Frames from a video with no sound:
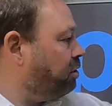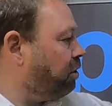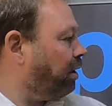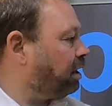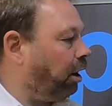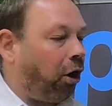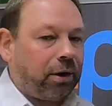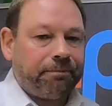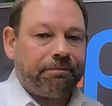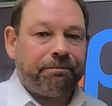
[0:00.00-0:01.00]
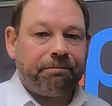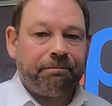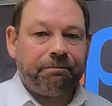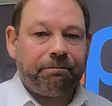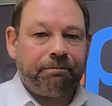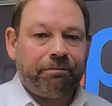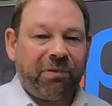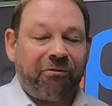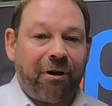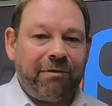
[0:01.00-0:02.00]
9 o'clock.
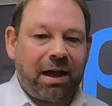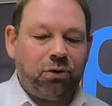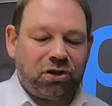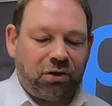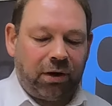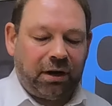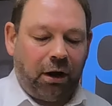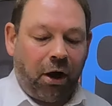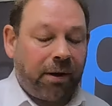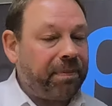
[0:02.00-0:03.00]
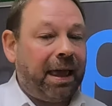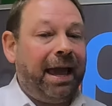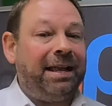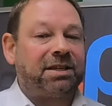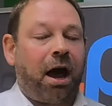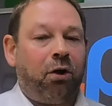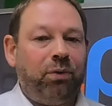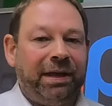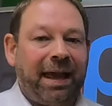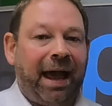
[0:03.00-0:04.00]
Ferry goes at 9 o'clock. It's
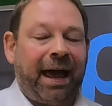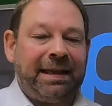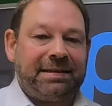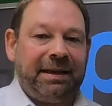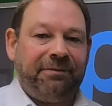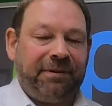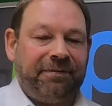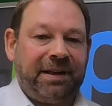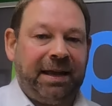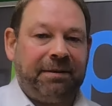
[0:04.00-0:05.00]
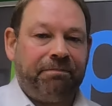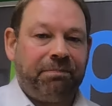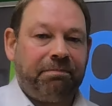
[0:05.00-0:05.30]
only 18:15.